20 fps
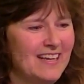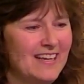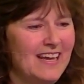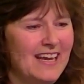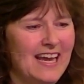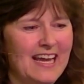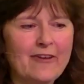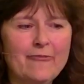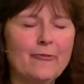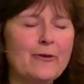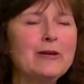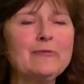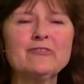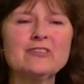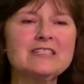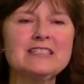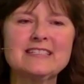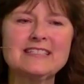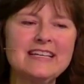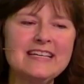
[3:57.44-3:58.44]
If we
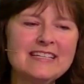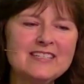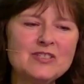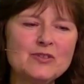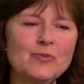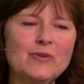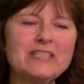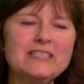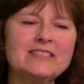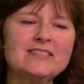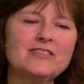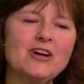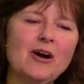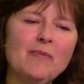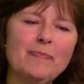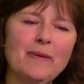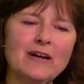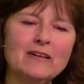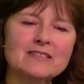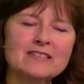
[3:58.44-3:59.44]
resist, we
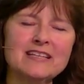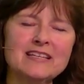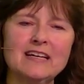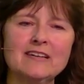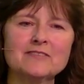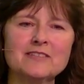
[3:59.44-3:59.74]
stop ourselves